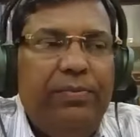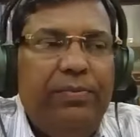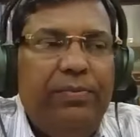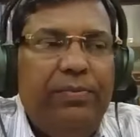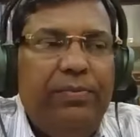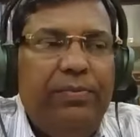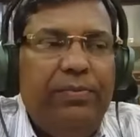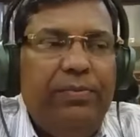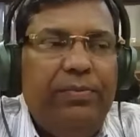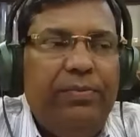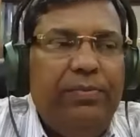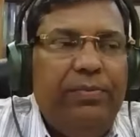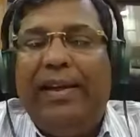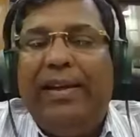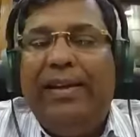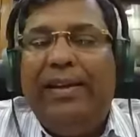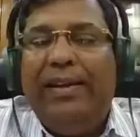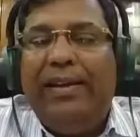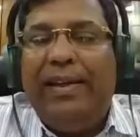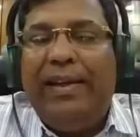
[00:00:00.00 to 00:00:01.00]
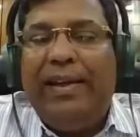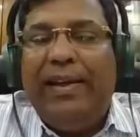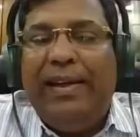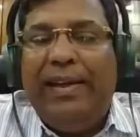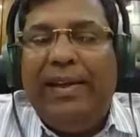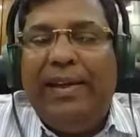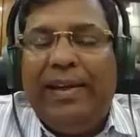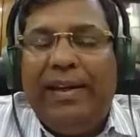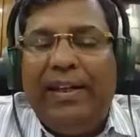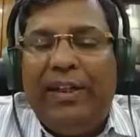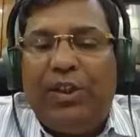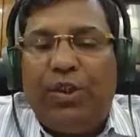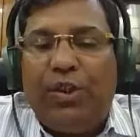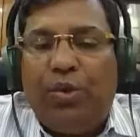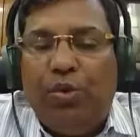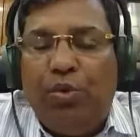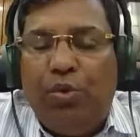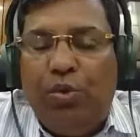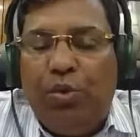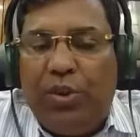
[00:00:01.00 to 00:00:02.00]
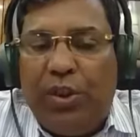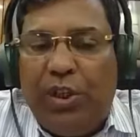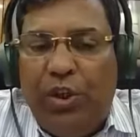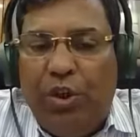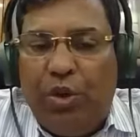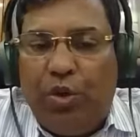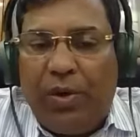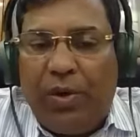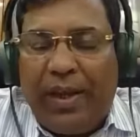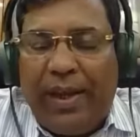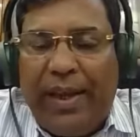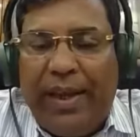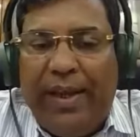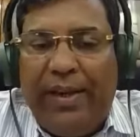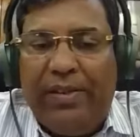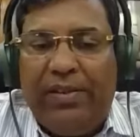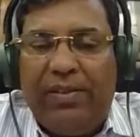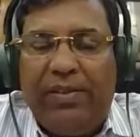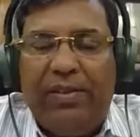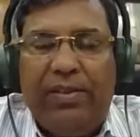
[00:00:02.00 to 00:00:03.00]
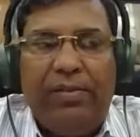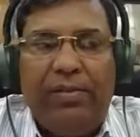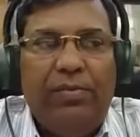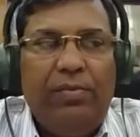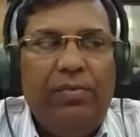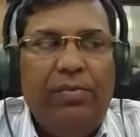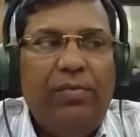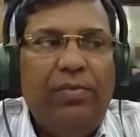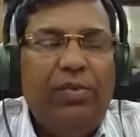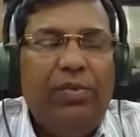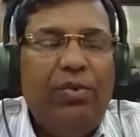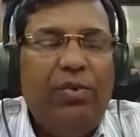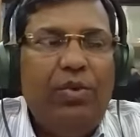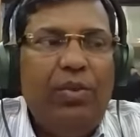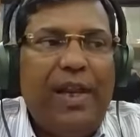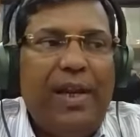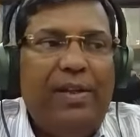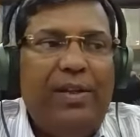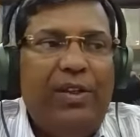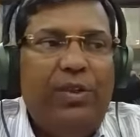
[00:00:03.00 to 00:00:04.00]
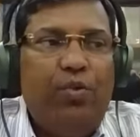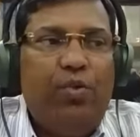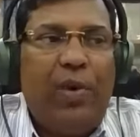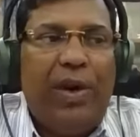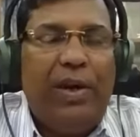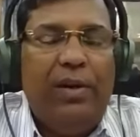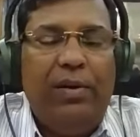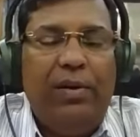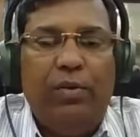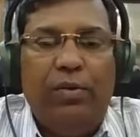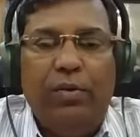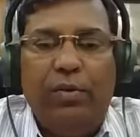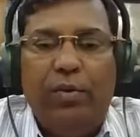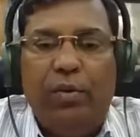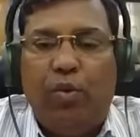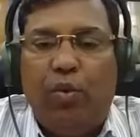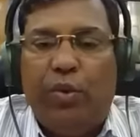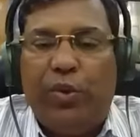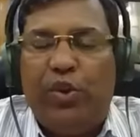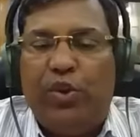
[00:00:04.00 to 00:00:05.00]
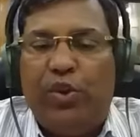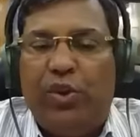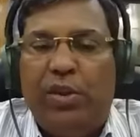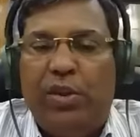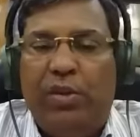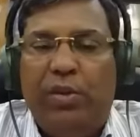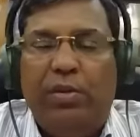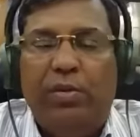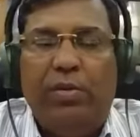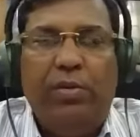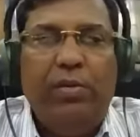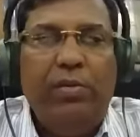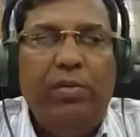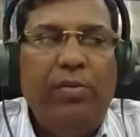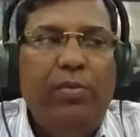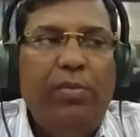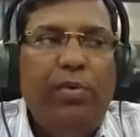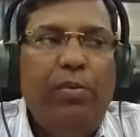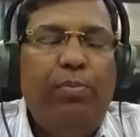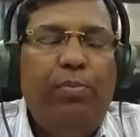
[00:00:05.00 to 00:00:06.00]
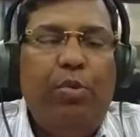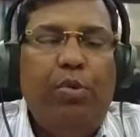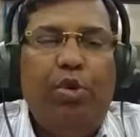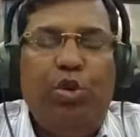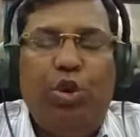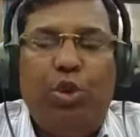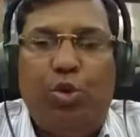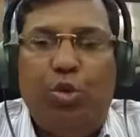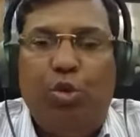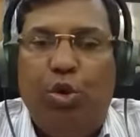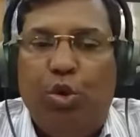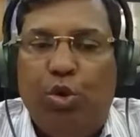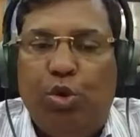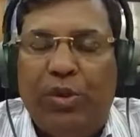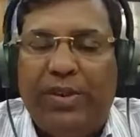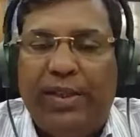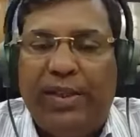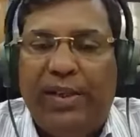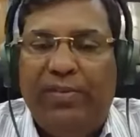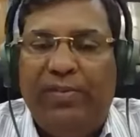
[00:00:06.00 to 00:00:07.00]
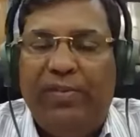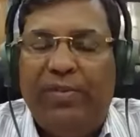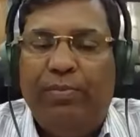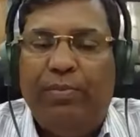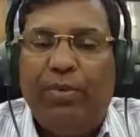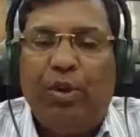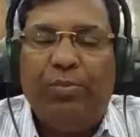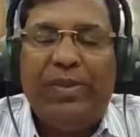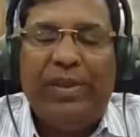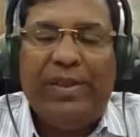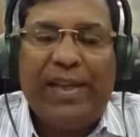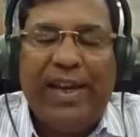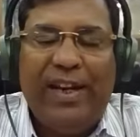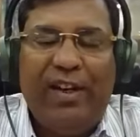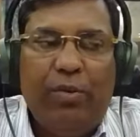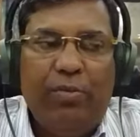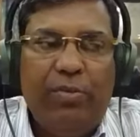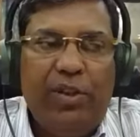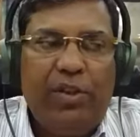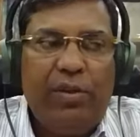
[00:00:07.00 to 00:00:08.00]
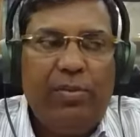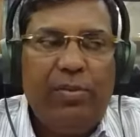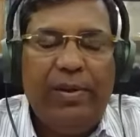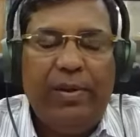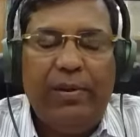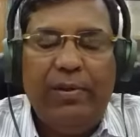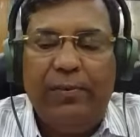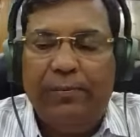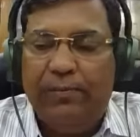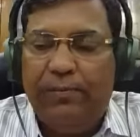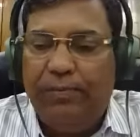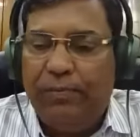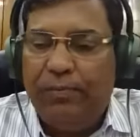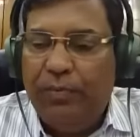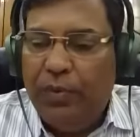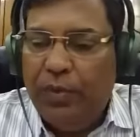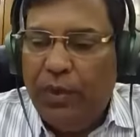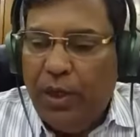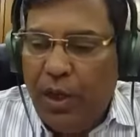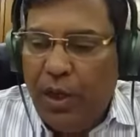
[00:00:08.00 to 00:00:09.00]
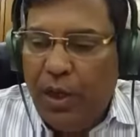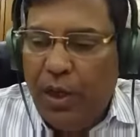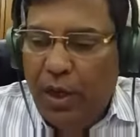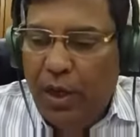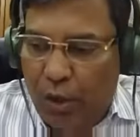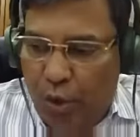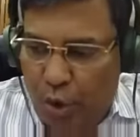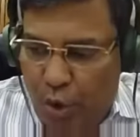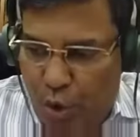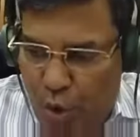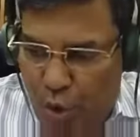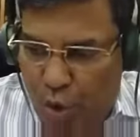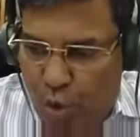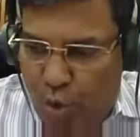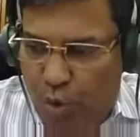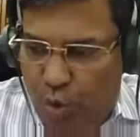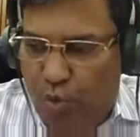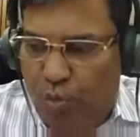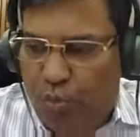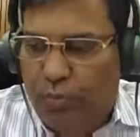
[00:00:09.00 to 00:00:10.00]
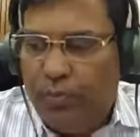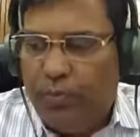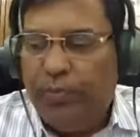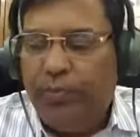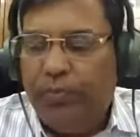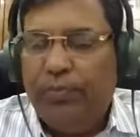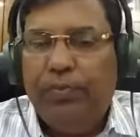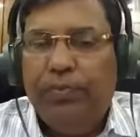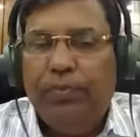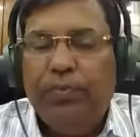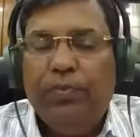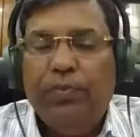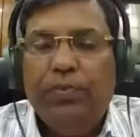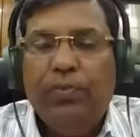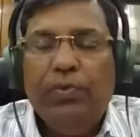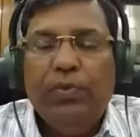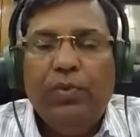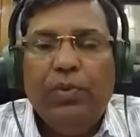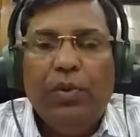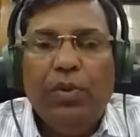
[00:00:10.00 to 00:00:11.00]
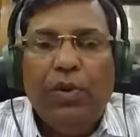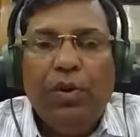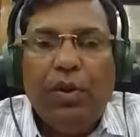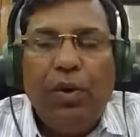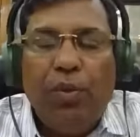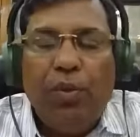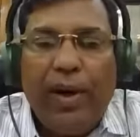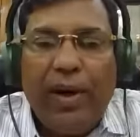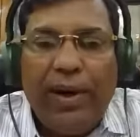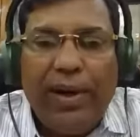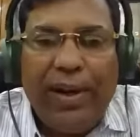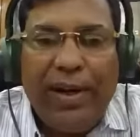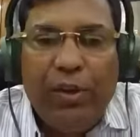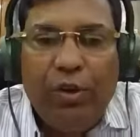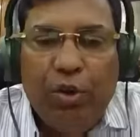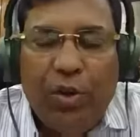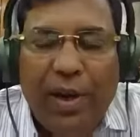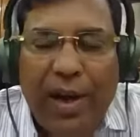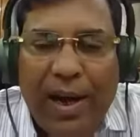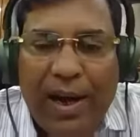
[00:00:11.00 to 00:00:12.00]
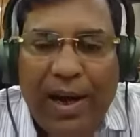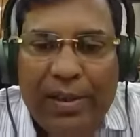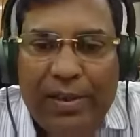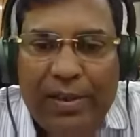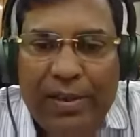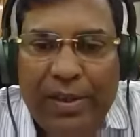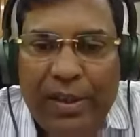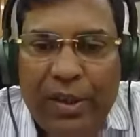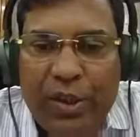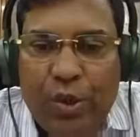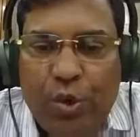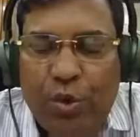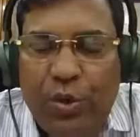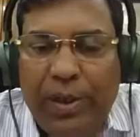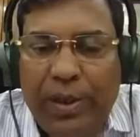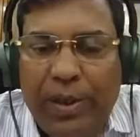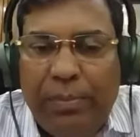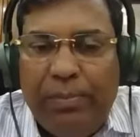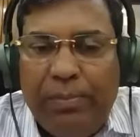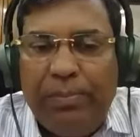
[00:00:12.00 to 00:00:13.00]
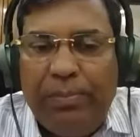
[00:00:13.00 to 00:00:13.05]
What are the real issues in your case? So that is one question posed to yourself from the side of the tribunal. 2, what are your answers to them?